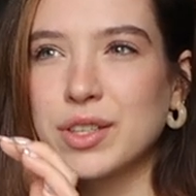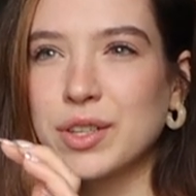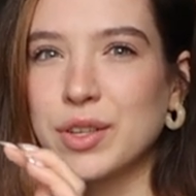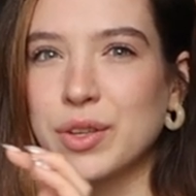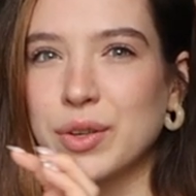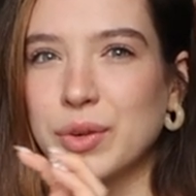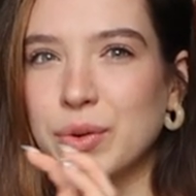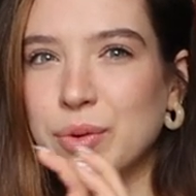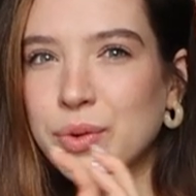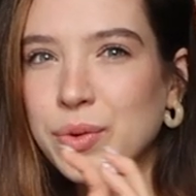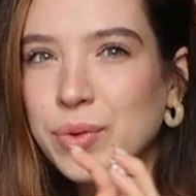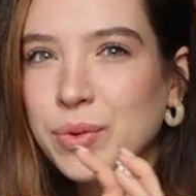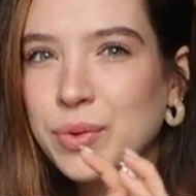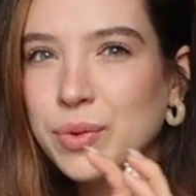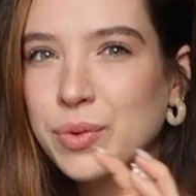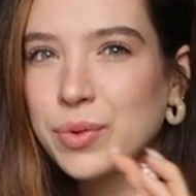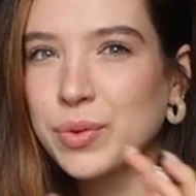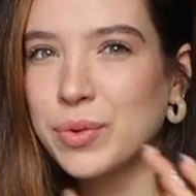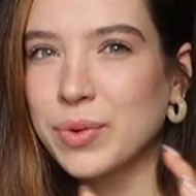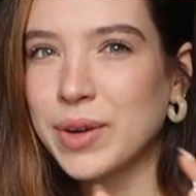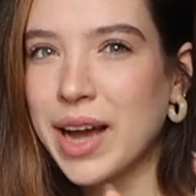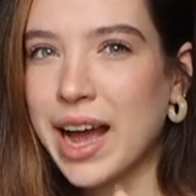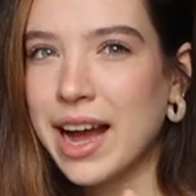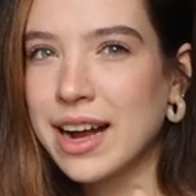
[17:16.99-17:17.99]

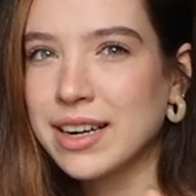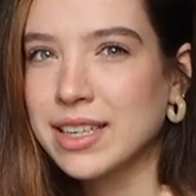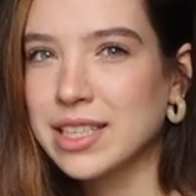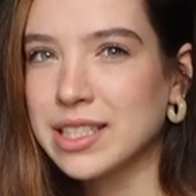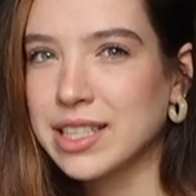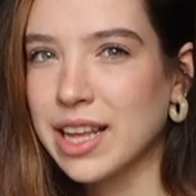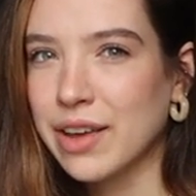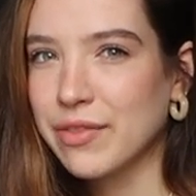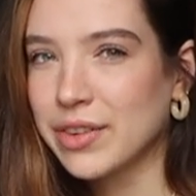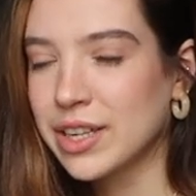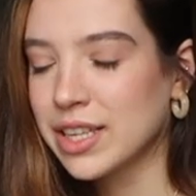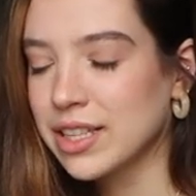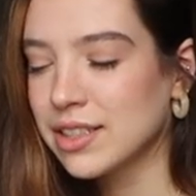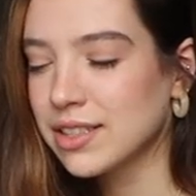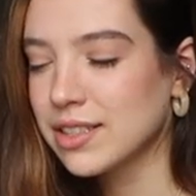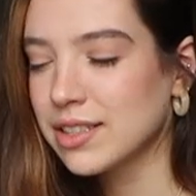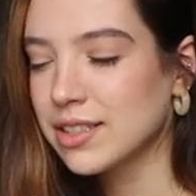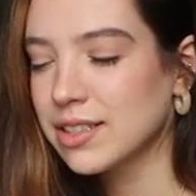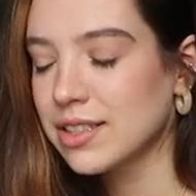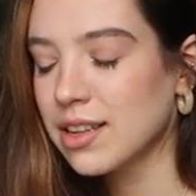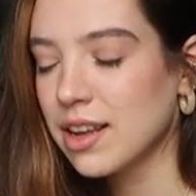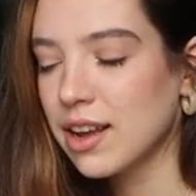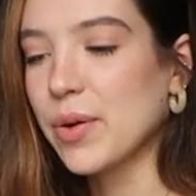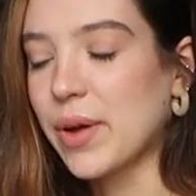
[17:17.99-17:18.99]
to act as
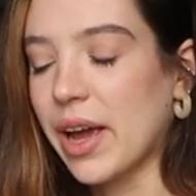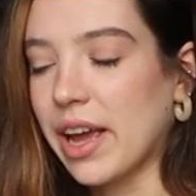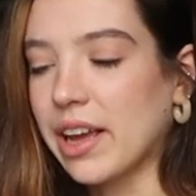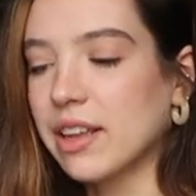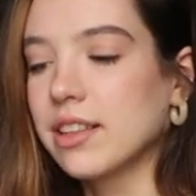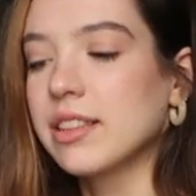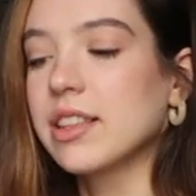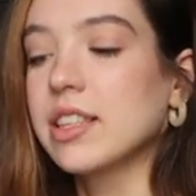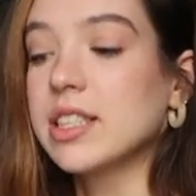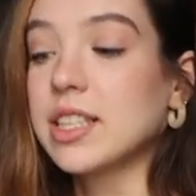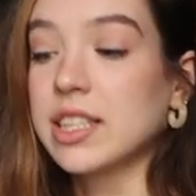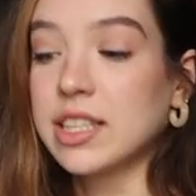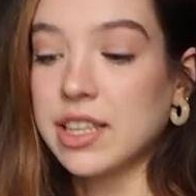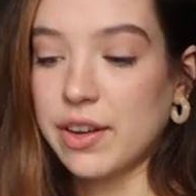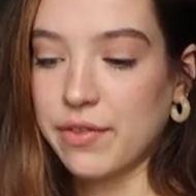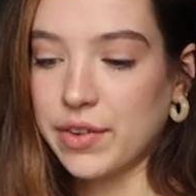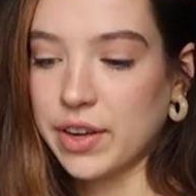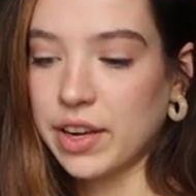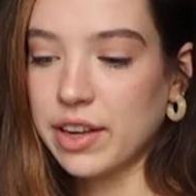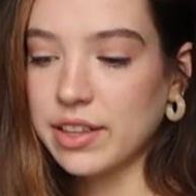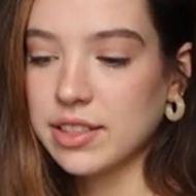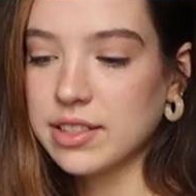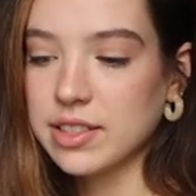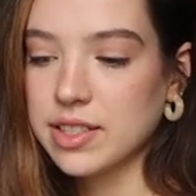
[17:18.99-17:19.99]
evidence. Okay, the
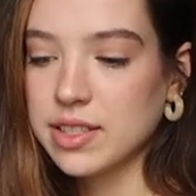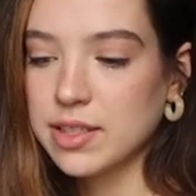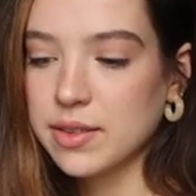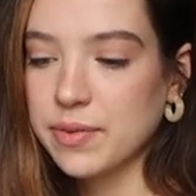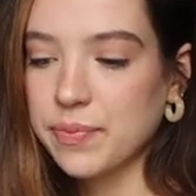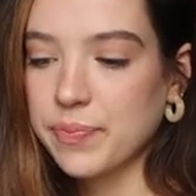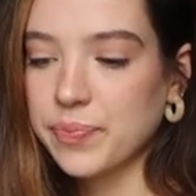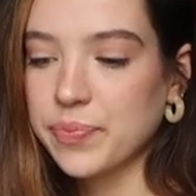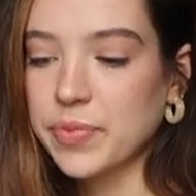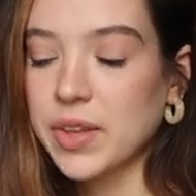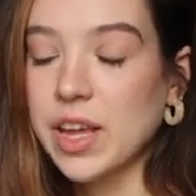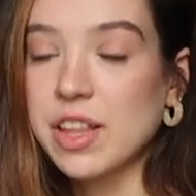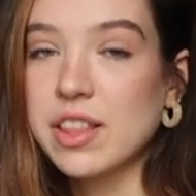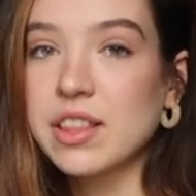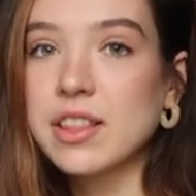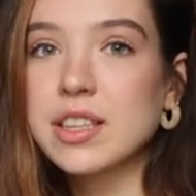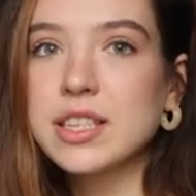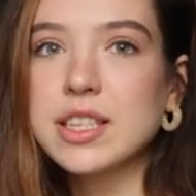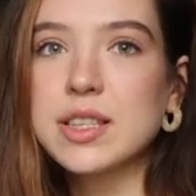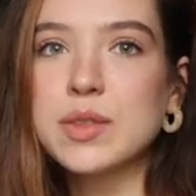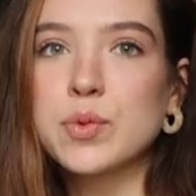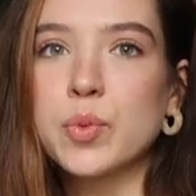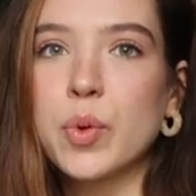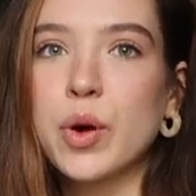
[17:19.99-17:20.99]
significance. I think
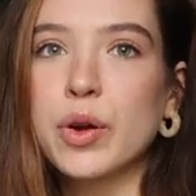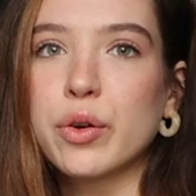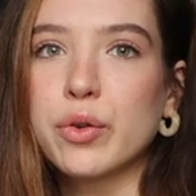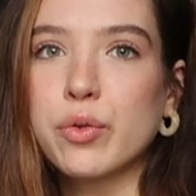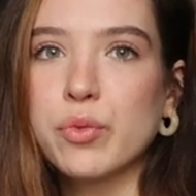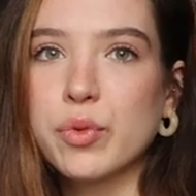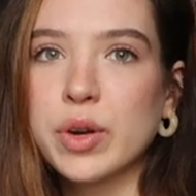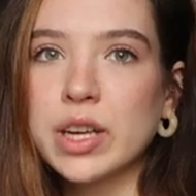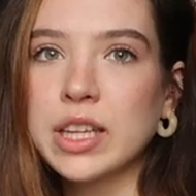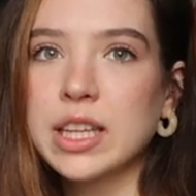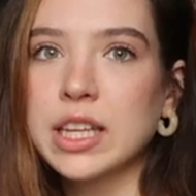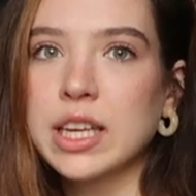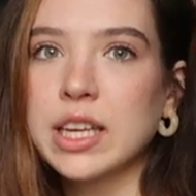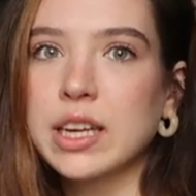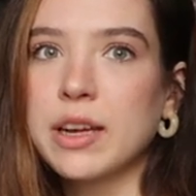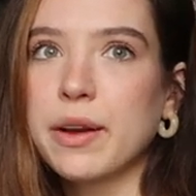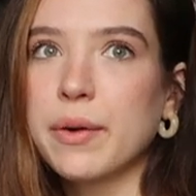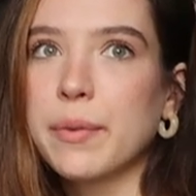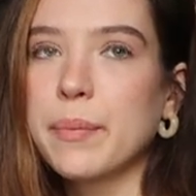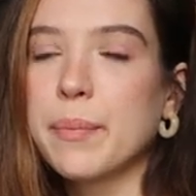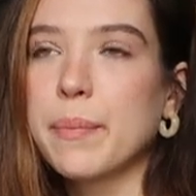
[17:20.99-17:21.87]
this is what really